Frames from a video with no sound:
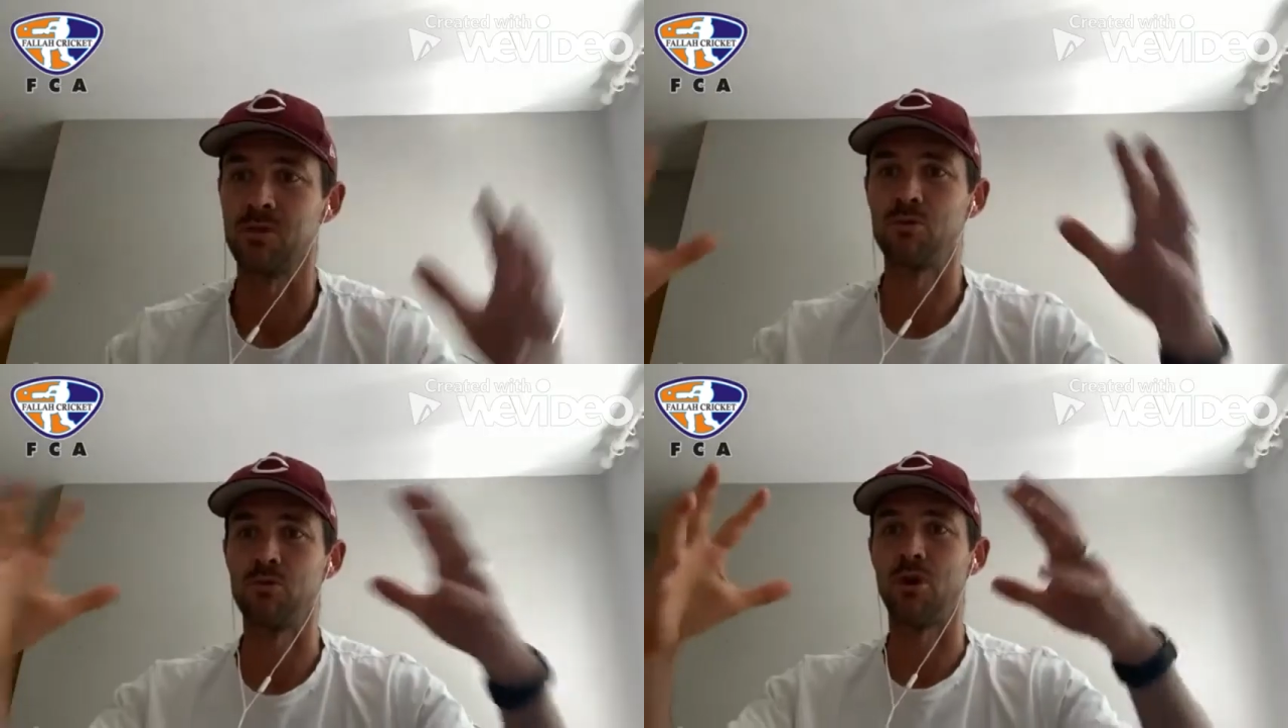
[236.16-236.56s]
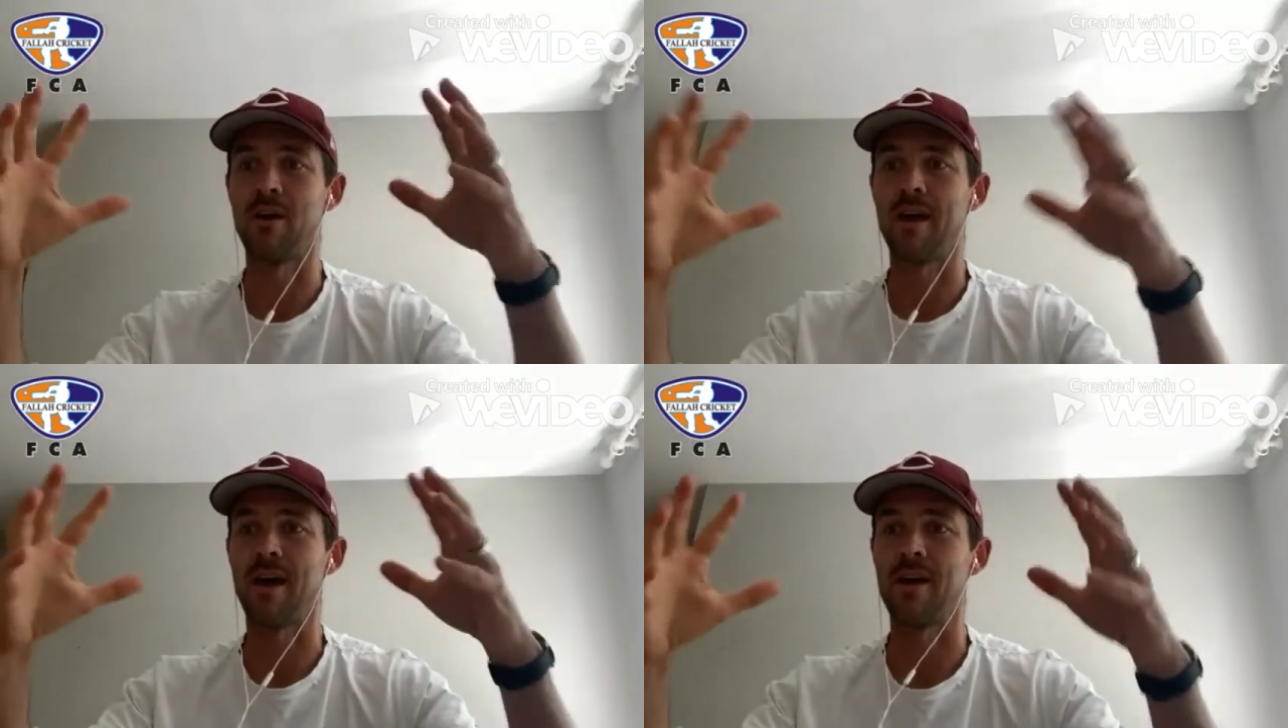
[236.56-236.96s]
all know
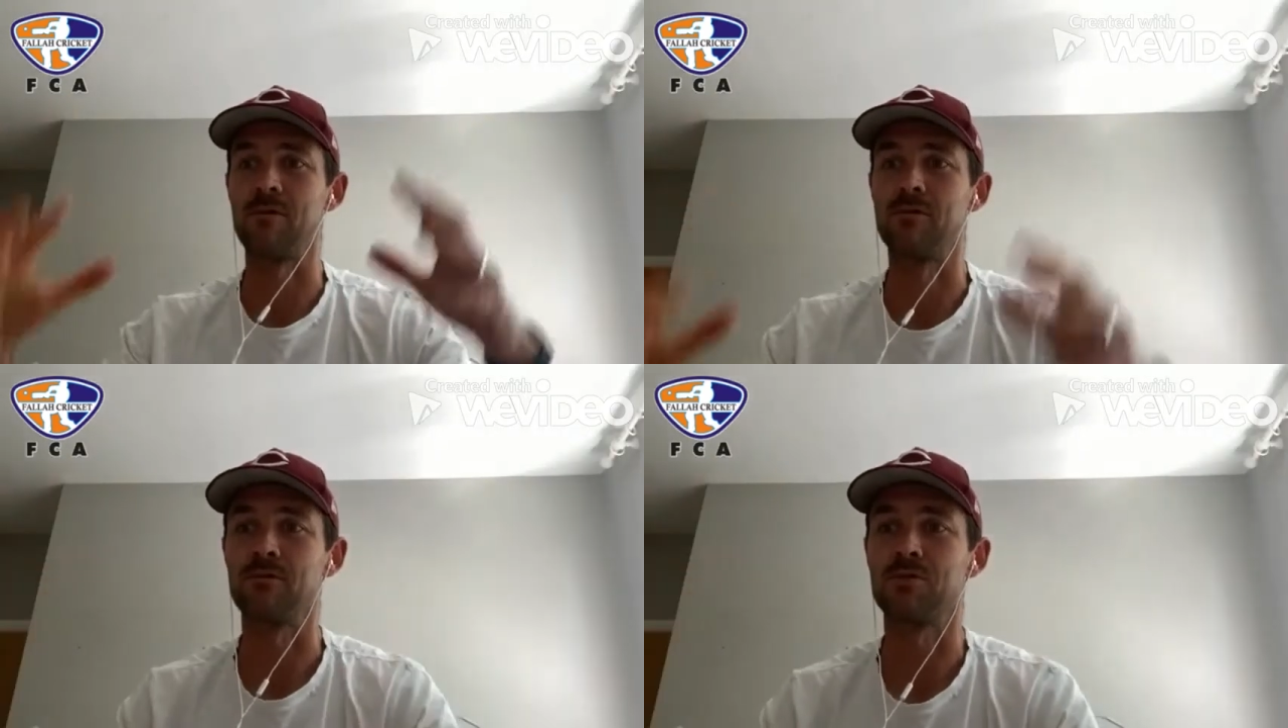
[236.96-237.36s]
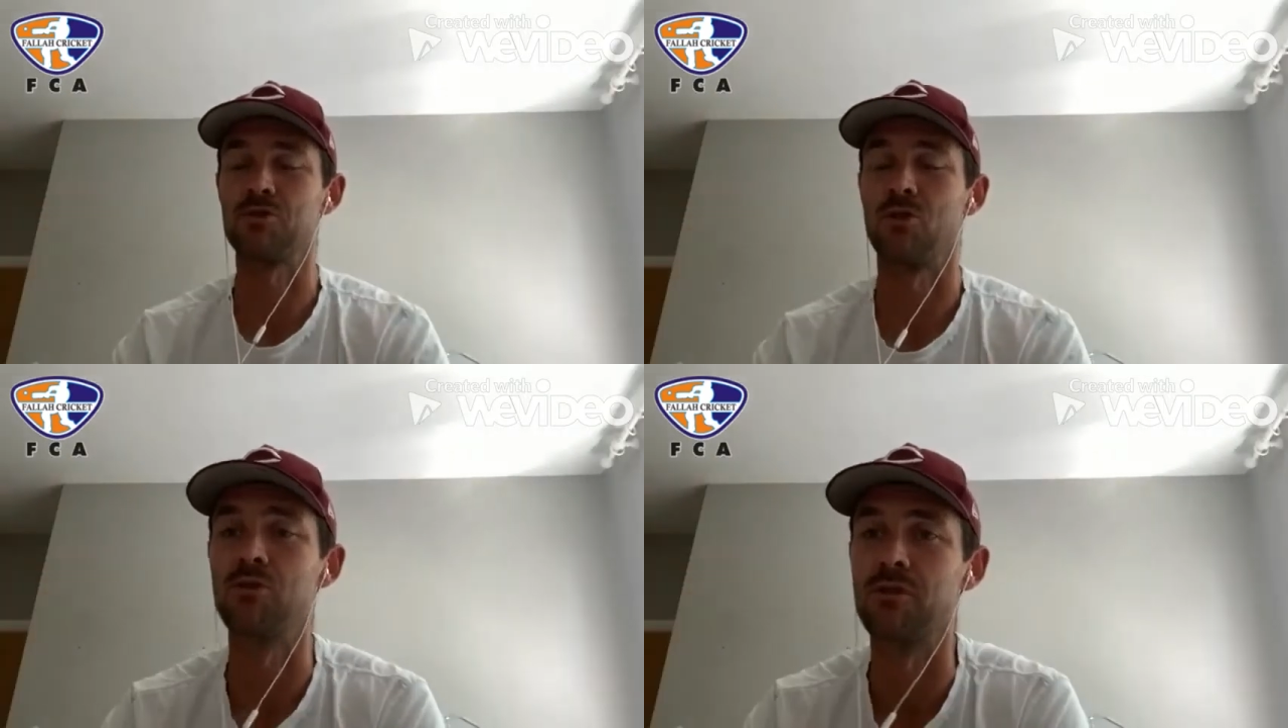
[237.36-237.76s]
how
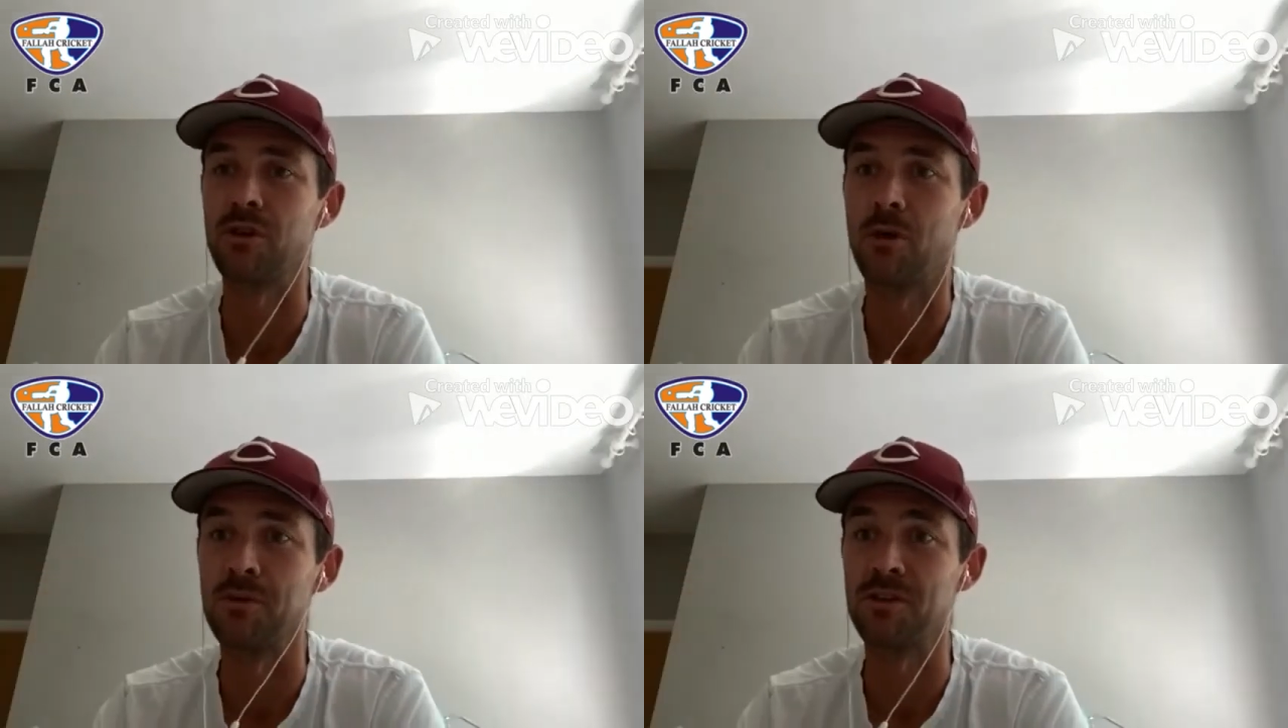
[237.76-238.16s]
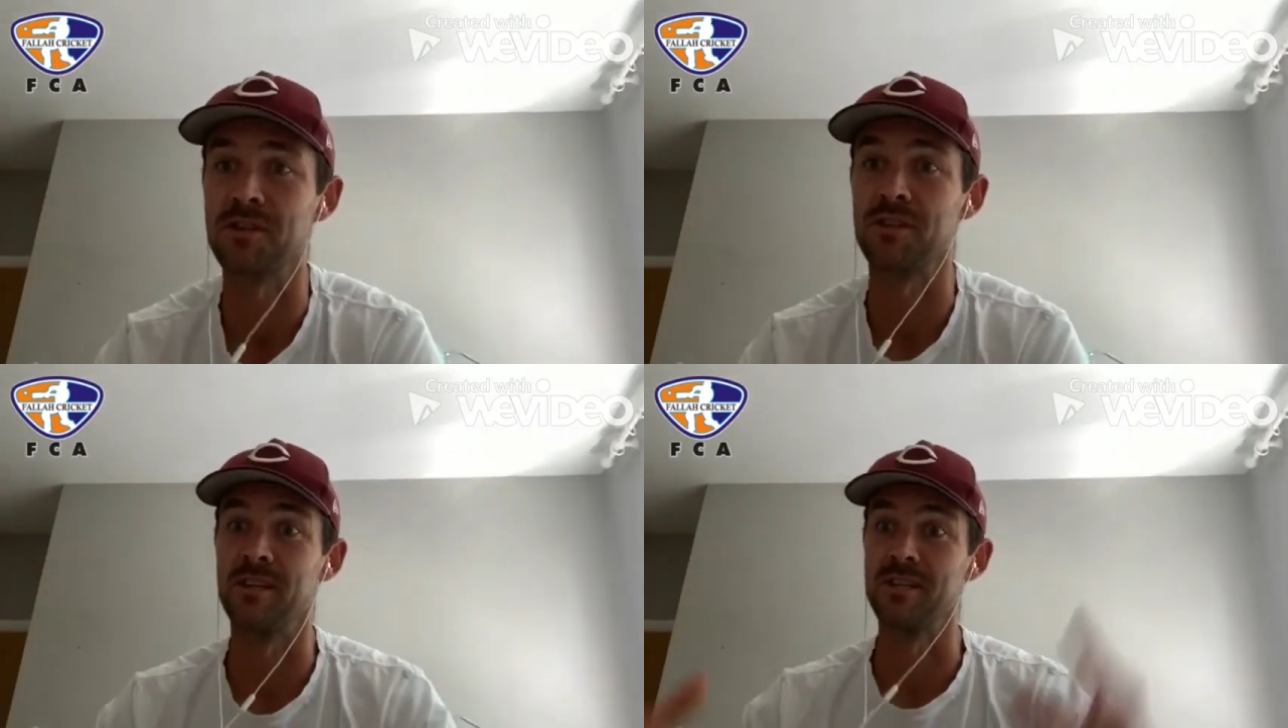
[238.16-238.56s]
strong the competition